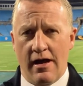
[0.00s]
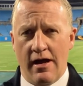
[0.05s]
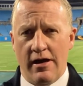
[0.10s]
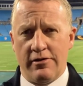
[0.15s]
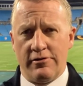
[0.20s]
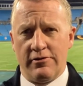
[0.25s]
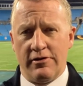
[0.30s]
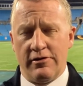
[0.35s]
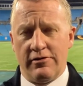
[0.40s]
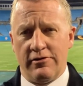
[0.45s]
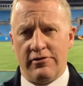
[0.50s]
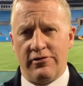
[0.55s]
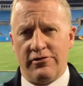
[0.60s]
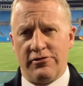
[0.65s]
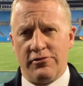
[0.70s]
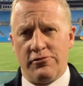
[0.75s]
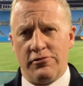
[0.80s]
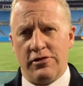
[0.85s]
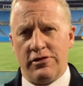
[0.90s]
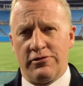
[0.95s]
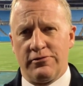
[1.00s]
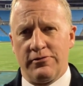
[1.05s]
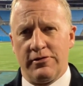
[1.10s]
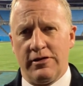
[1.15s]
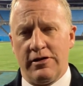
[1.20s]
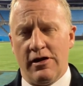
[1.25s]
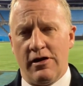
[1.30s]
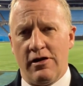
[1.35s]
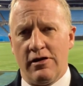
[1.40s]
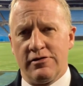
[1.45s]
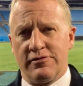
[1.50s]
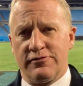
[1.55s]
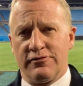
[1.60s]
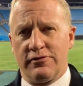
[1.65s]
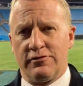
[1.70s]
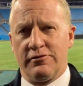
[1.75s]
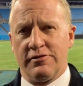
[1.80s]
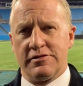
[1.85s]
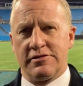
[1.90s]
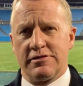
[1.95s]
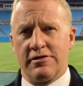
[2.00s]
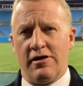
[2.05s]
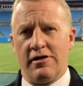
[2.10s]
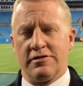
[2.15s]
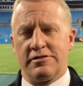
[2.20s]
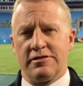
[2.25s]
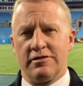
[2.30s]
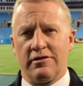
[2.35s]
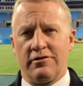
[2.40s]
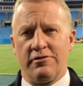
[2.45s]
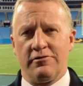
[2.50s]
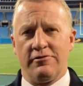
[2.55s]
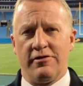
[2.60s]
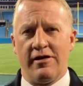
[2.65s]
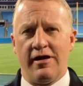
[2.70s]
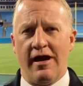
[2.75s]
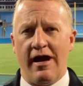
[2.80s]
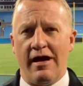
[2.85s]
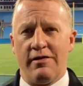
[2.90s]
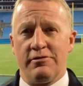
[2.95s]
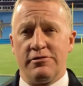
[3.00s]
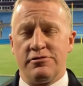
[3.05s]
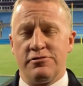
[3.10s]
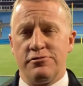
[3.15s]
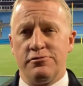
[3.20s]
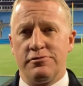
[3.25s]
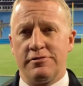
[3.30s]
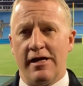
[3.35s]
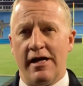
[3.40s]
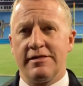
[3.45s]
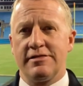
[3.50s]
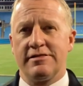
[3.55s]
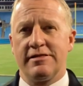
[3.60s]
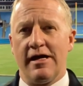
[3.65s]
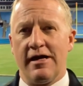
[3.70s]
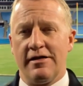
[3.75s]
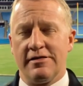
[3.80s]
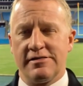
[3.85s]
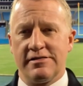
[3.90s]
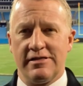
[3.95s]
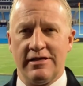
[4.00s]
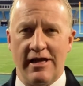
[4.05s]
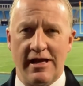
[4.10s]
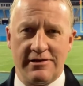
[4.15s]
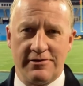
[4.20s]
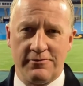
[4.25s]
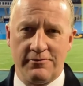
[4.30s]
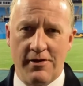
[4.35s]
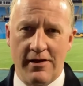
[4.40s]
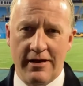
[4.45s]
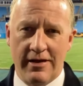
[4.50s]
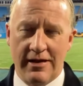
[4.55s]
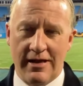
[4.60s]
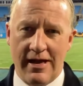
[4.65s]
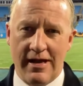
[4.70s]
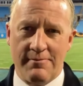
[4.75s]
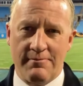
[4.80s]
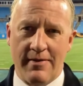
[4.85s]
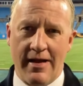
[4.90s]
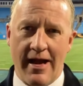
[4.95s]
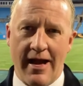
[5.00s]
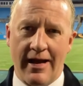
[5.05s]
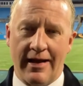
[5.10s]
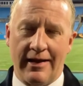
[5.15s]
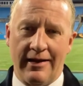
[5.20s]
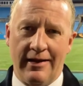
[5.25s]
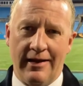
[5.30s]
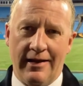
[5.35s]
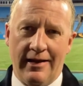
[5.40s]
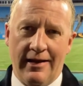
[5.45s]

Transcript: 133 yards for Chris Carson, a career high with two touchdowns. He got the running game back.